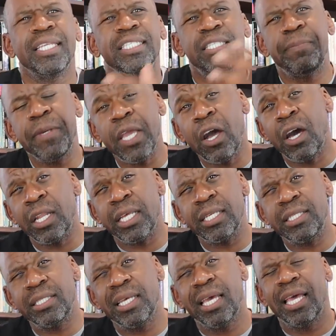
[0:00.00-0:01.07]
To be
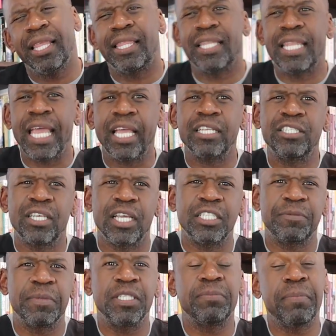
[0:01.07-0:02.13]
honest, the neck
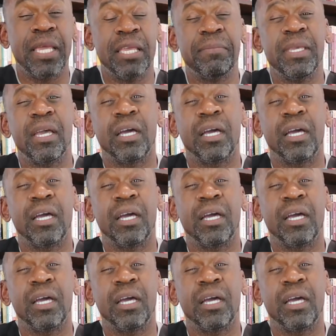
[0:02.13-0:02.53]
adjustments make me